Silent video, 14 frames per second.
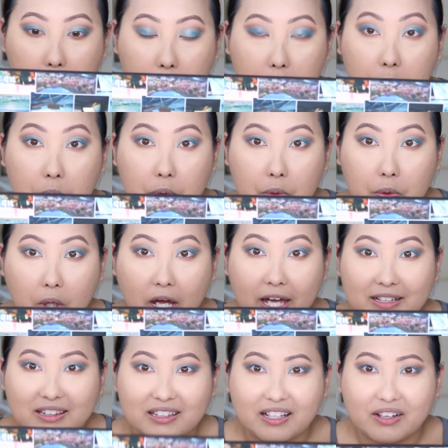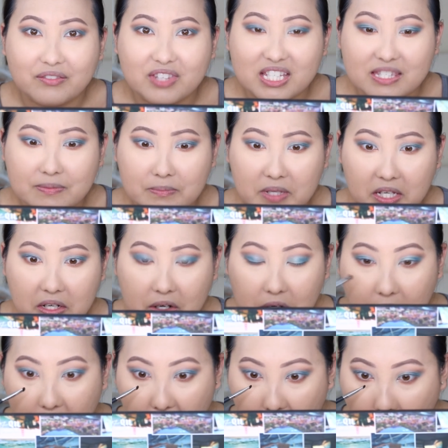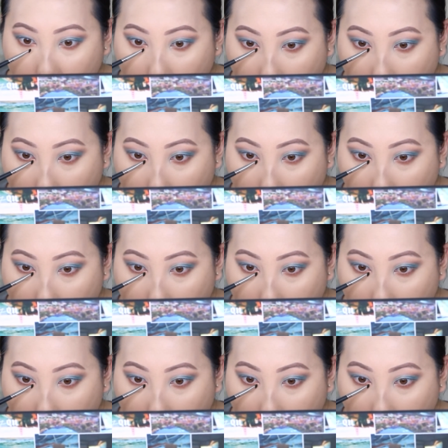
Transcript: Ooh, I love this mirror.